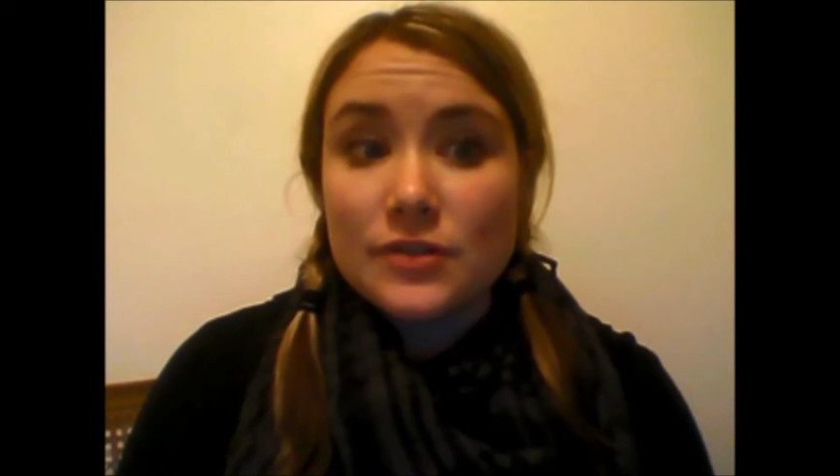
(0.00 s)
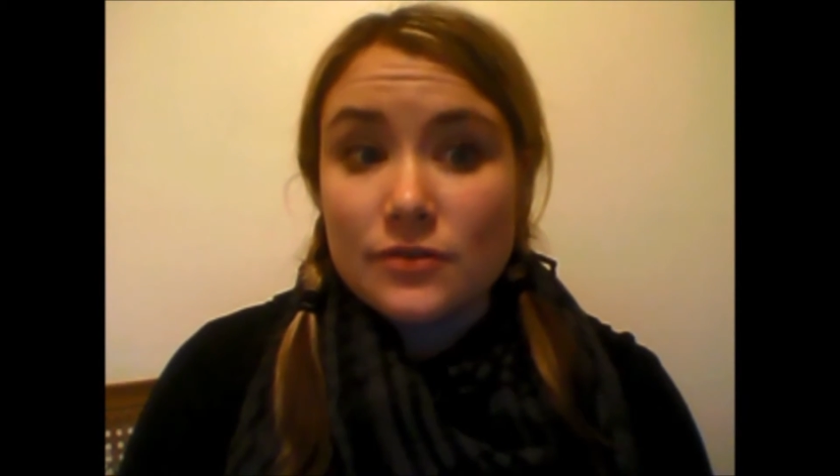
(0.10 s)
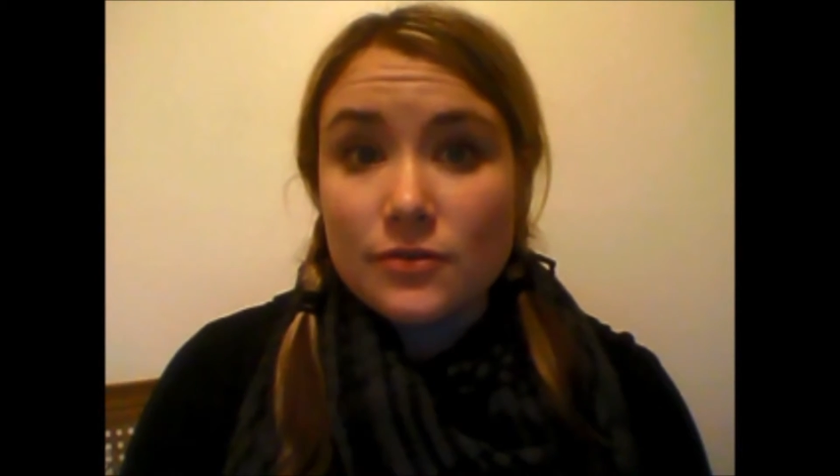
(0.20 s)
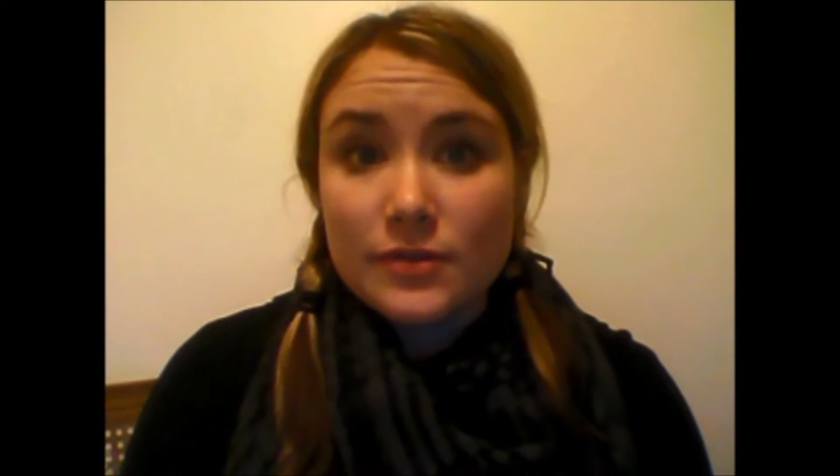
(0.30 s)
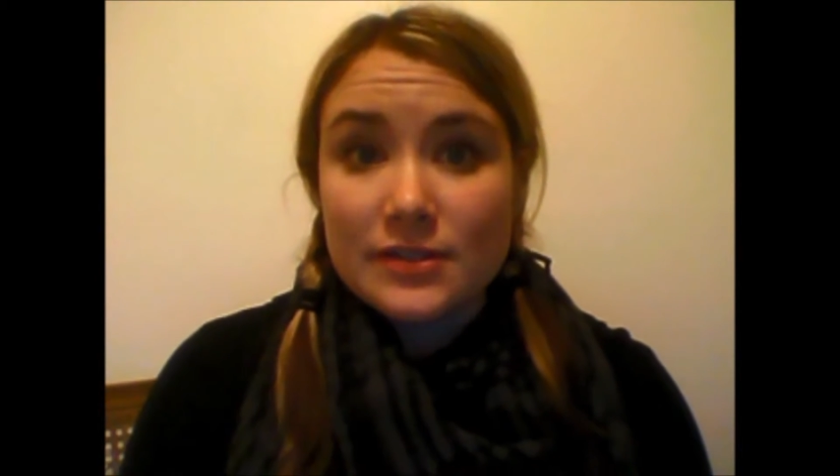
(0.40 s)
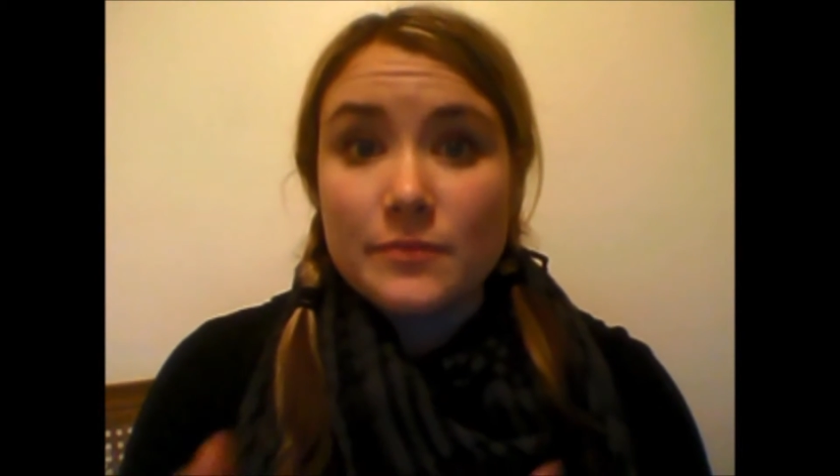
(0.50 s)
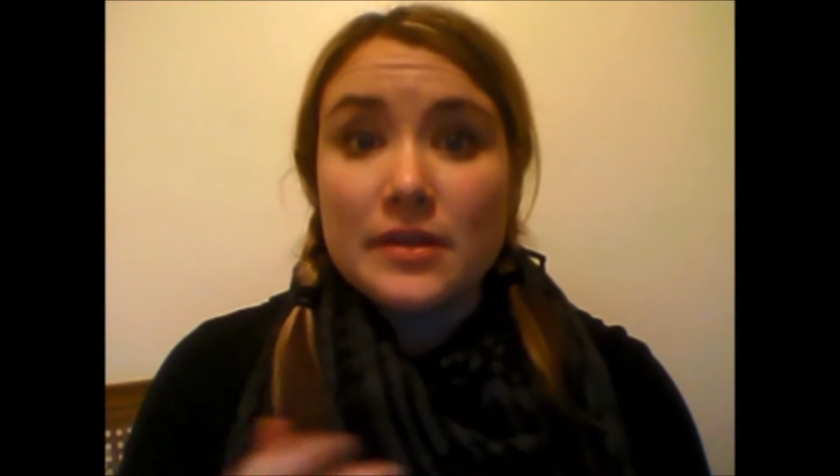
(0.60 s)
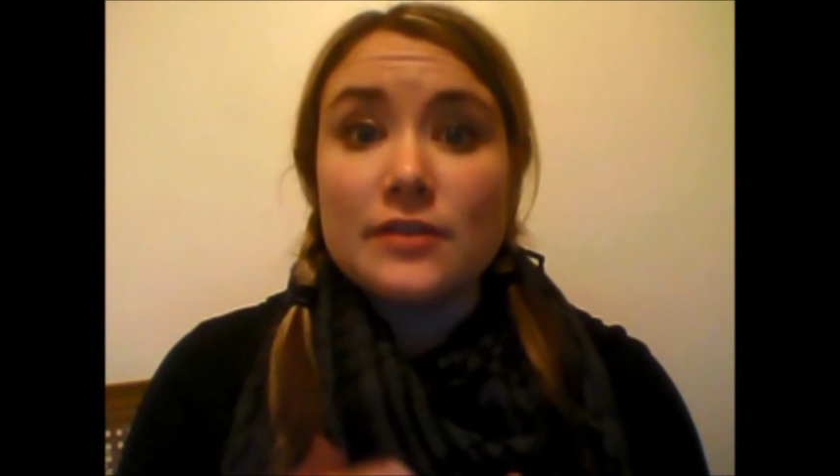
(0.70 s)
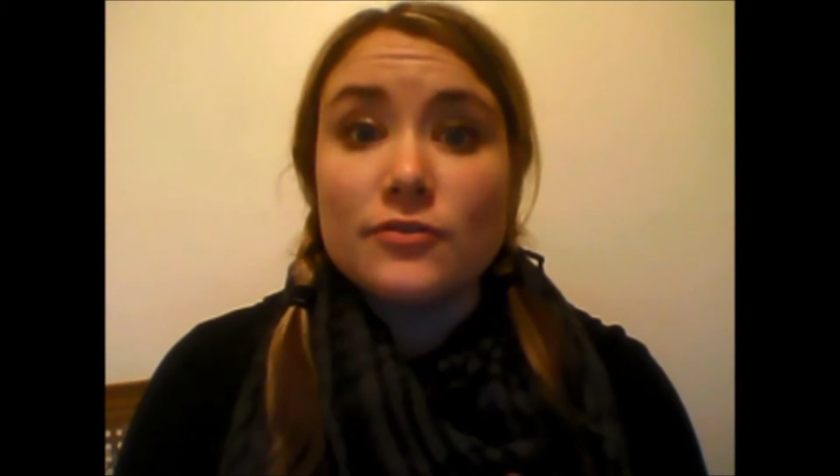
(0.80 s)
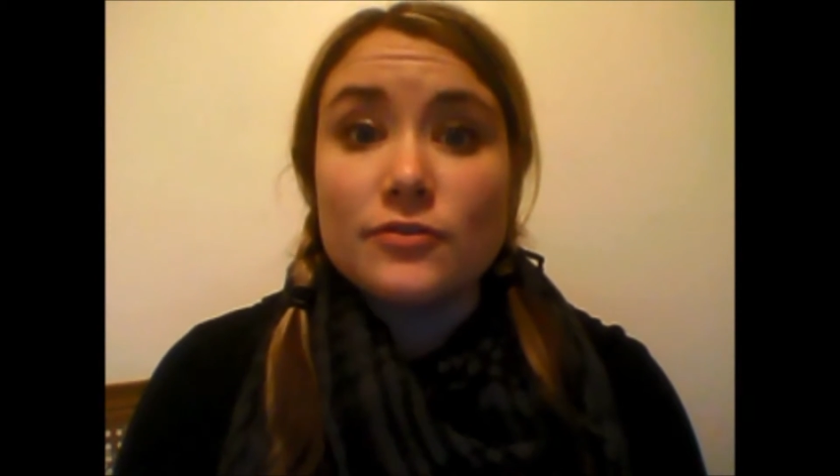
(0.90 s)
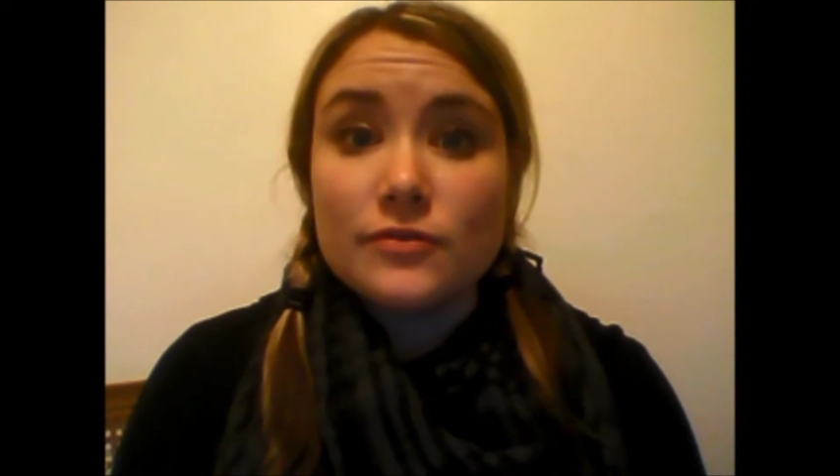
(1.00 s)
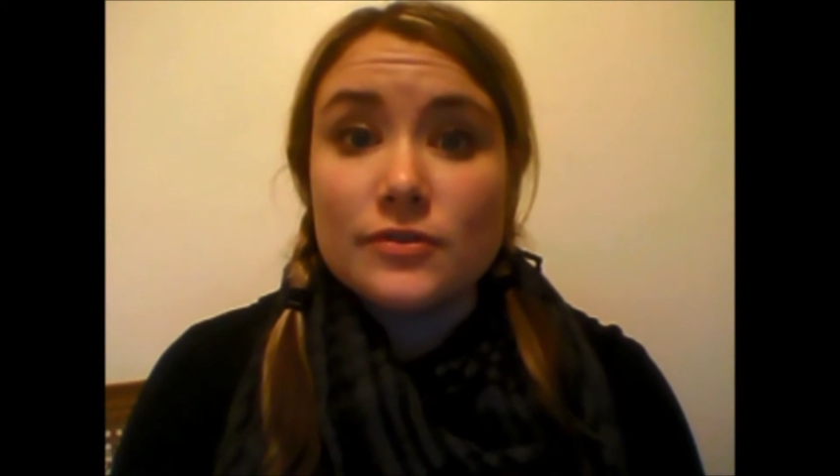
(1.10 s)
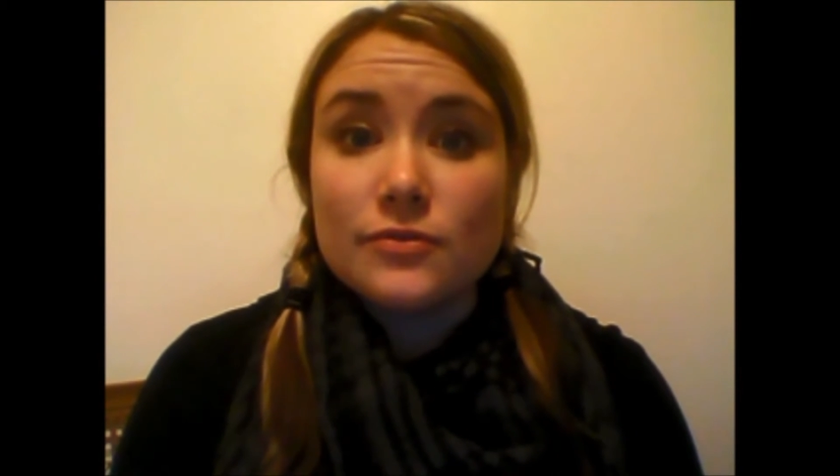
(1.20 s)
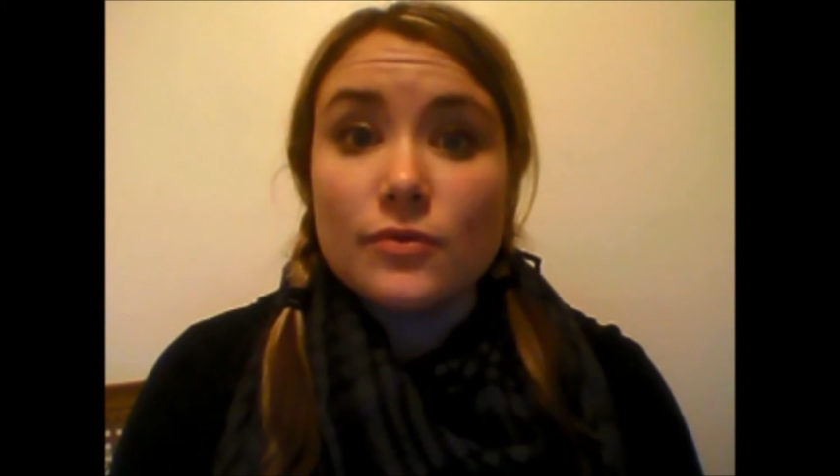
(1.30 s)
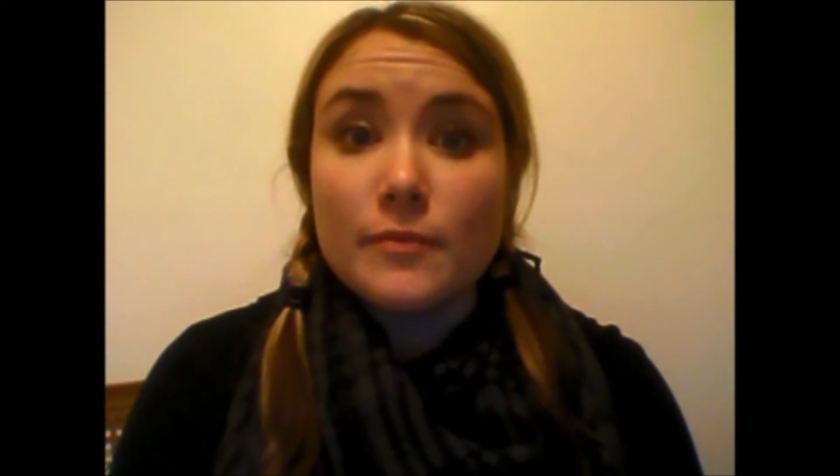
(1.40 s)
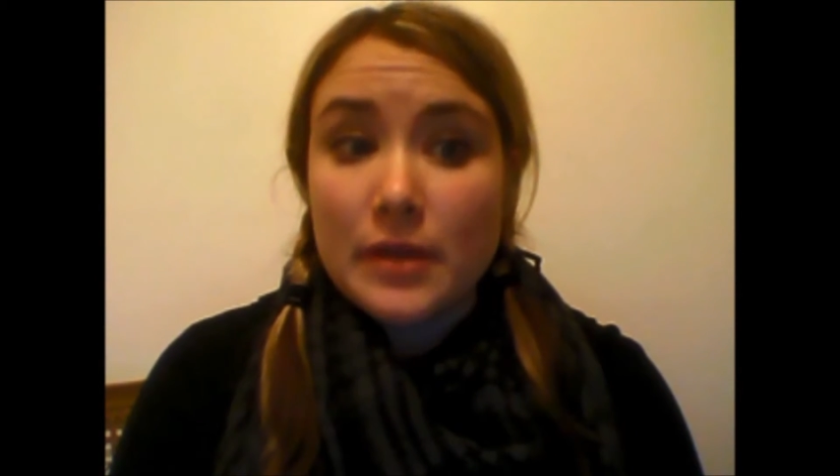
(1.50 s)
to do is to be introduced to a